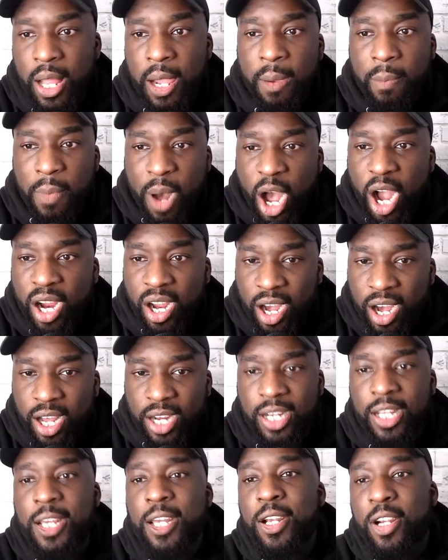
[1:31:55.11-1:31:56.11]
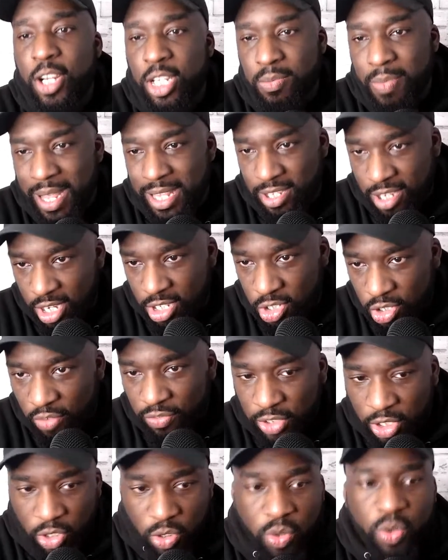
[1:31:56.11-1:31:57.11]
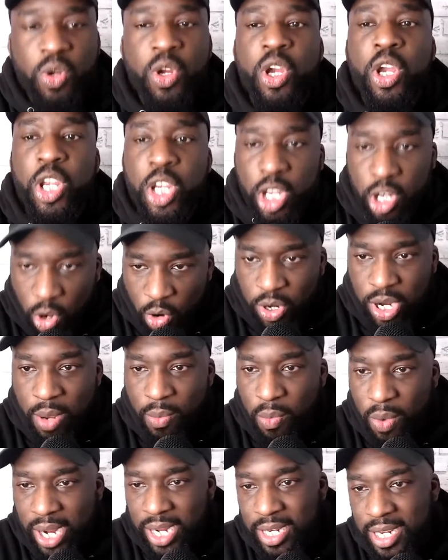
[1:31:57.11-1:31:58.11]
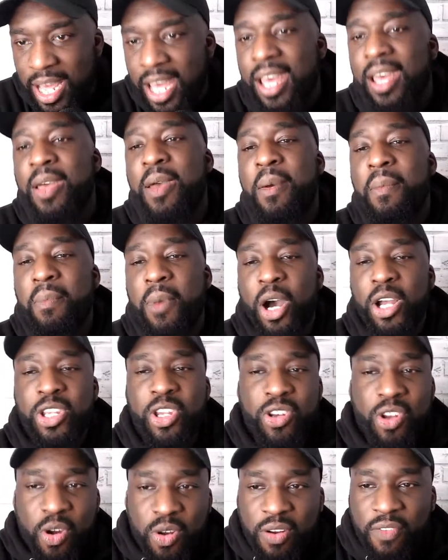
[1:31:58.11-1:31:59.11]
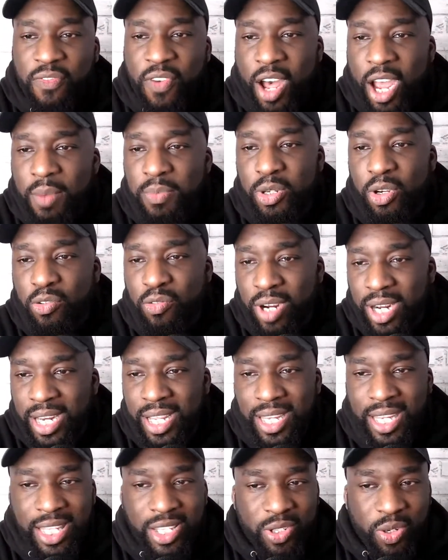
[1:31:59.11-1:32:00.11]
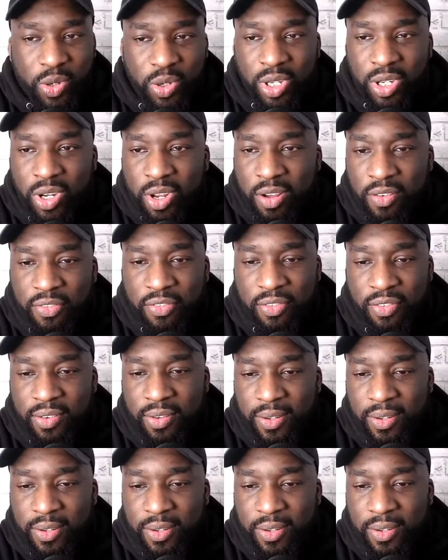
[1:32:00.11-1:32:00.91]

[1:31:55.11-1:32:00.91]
But I can't because man's got stuff to do. You know them way there. But you know the vibes already. It's all love.